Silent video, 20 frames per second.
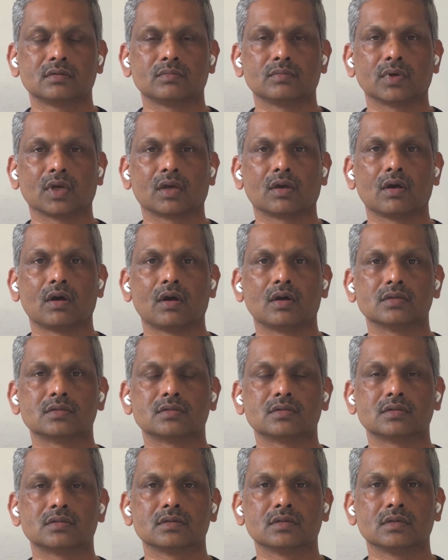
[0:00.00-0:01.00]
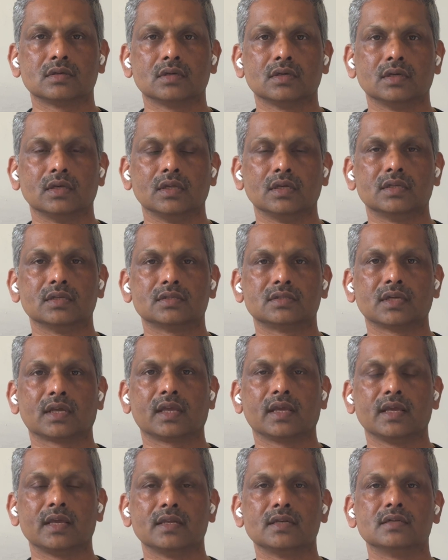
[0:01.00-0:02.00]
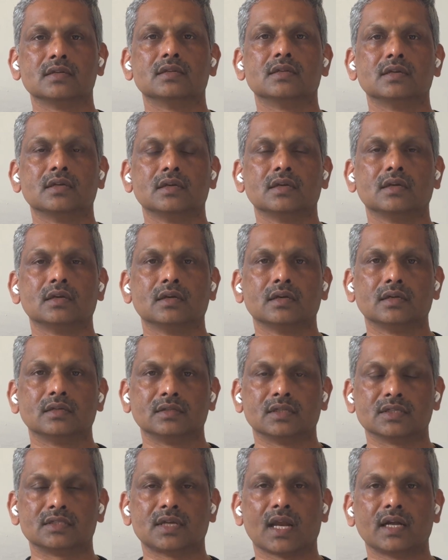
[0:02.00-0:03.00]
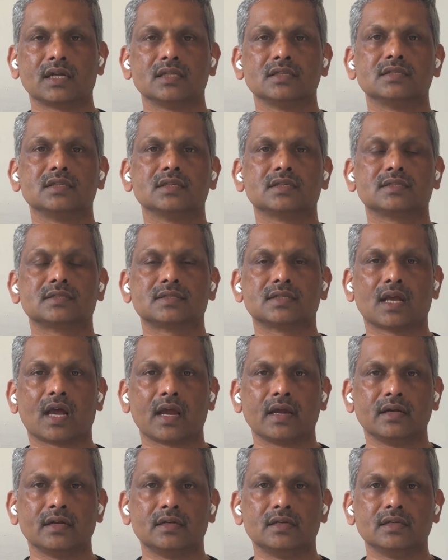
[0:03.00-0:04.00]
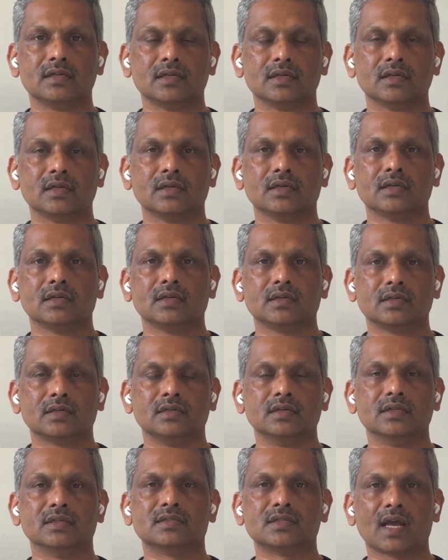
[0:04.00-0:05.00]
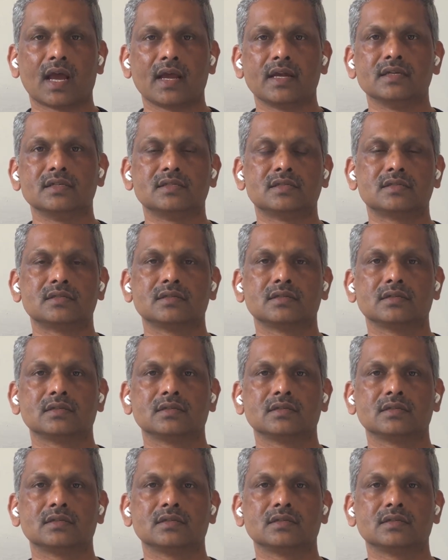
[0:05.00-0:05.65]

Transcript: because it is again the strategic side decides